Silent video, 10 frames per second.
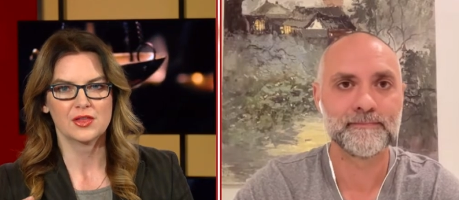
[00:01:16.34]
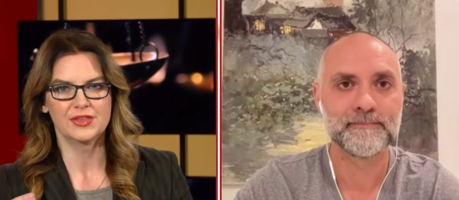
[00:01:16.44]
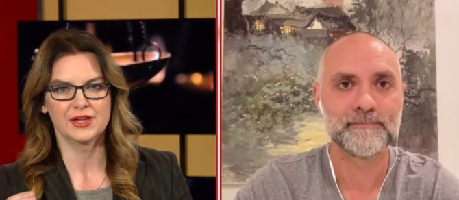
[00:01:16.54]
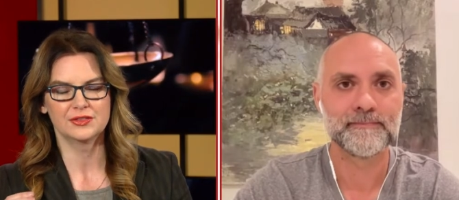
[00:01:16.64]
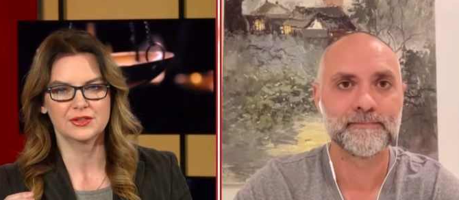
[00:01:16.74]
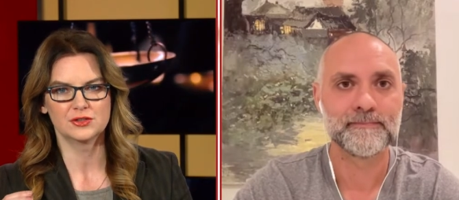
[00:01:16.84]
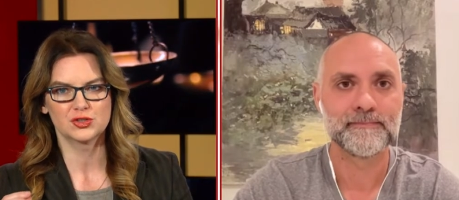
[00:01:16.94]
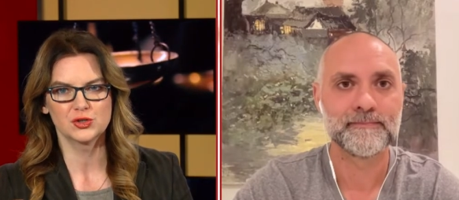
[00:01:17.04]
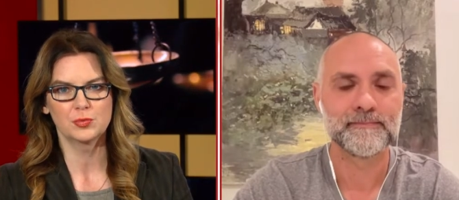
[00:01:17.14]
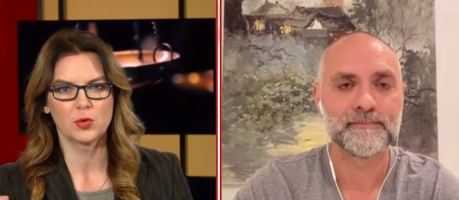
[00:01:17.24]
Speaker 1: the, the
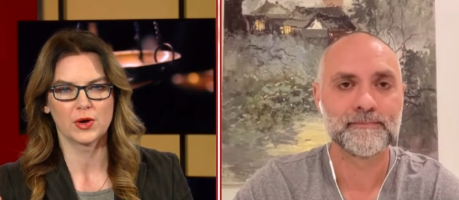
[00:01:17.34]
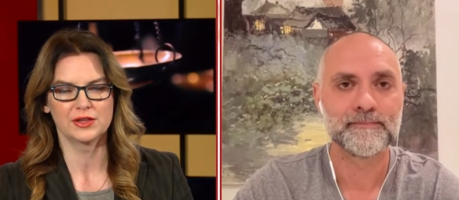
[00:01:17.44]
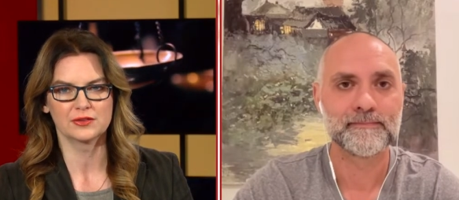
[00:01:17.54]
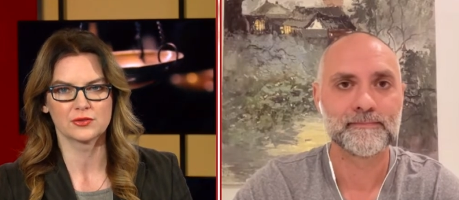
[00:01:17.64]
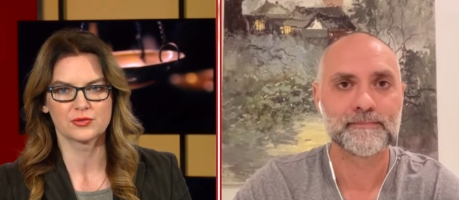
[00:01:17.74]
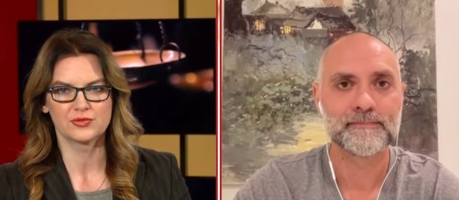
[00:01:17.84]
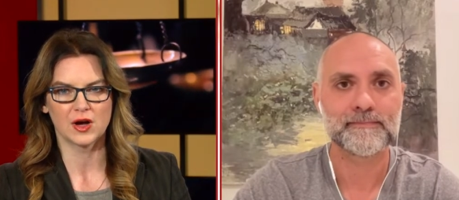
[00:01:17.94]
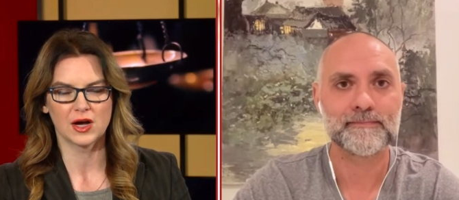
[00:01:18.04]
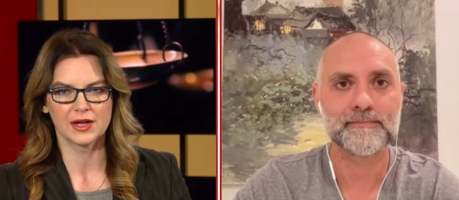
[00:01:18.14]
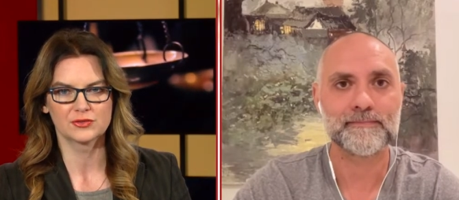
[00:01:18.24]

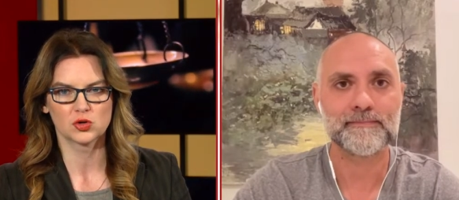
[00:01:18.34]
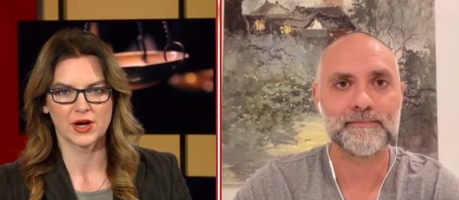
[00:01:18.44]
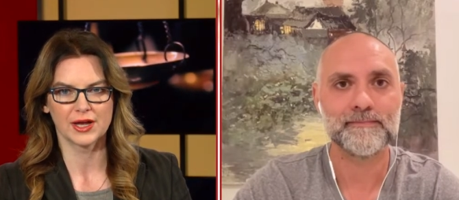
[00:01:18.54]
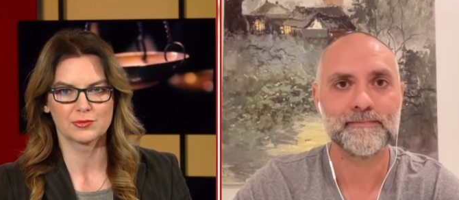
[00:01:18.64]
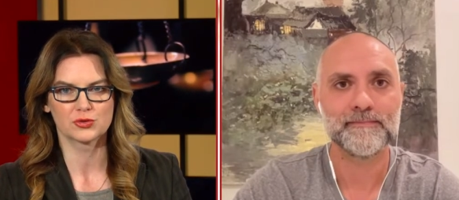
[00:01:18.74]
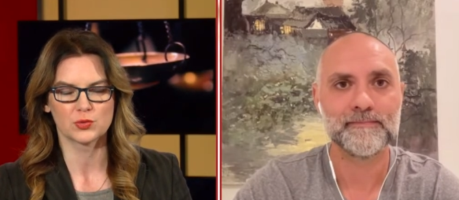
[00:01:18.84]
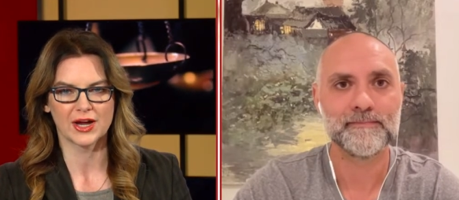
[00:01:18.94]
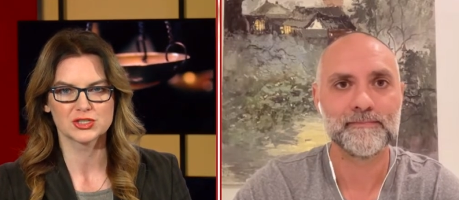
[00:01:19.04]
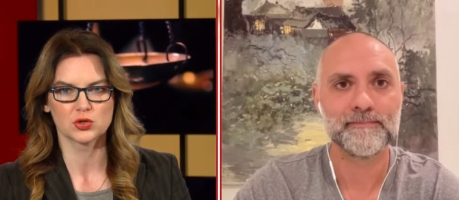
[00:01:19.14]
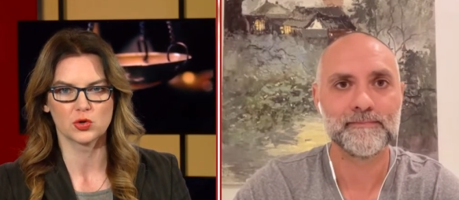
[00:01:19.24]
2.5 gram
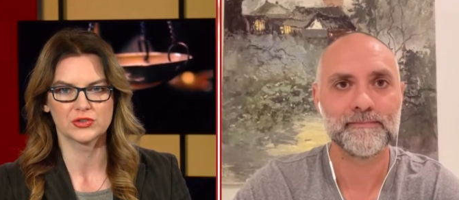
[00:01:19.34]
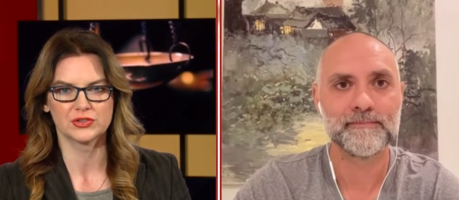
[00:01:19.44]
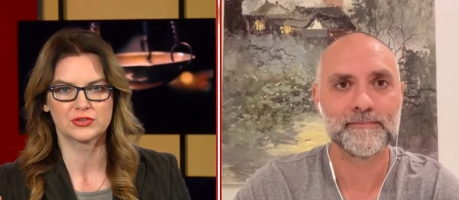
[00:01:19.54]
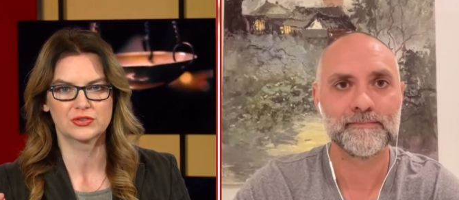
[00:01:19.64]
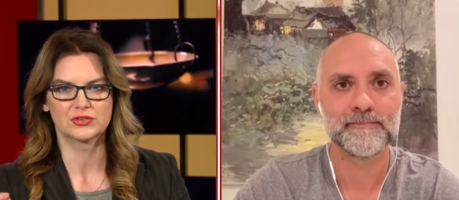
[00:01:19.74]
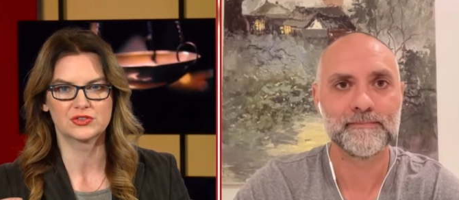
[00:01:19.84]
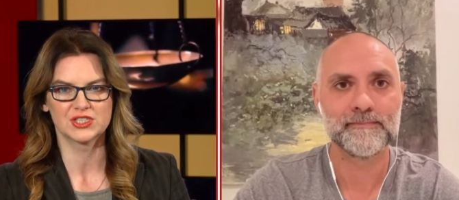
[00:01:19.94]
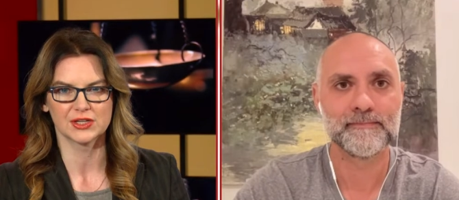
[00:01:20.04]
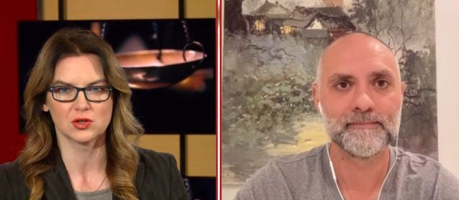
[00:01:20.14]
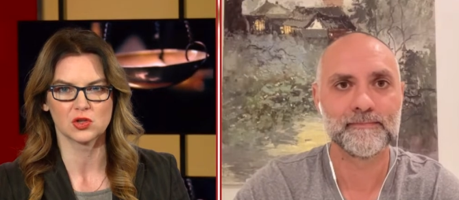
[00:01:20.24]
threshold is
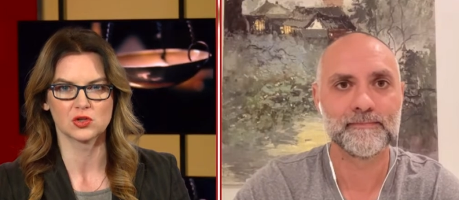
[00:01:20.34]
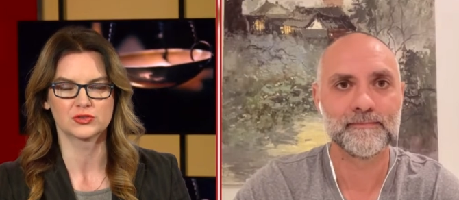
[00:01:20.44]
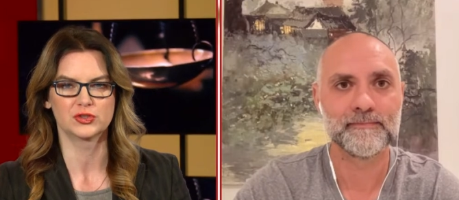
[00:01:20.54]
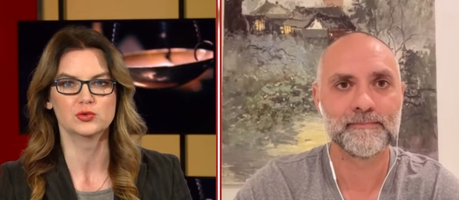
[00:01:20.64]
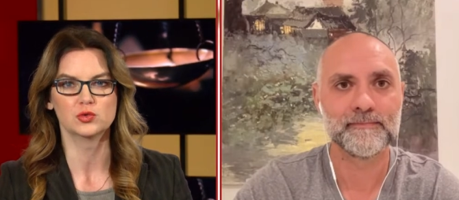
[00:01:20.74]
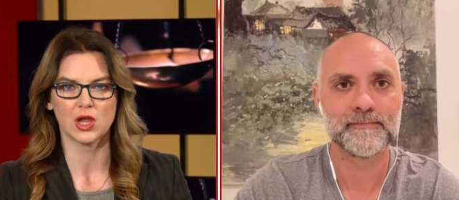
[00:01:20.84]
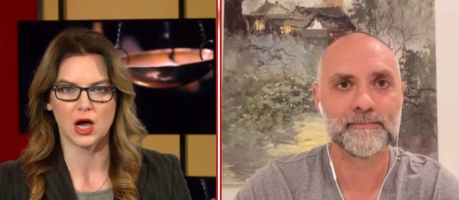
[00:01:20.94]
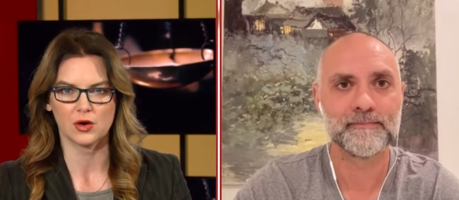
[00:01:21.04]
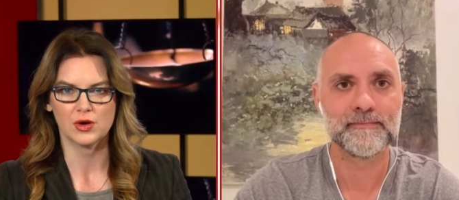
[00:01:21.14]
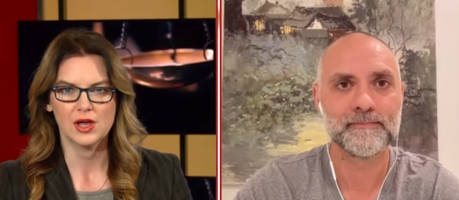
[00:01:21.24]
still too
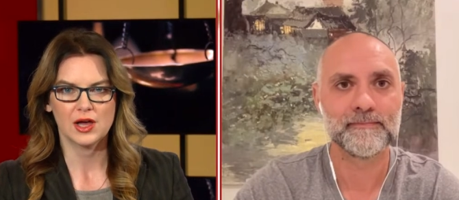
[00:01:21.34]
low.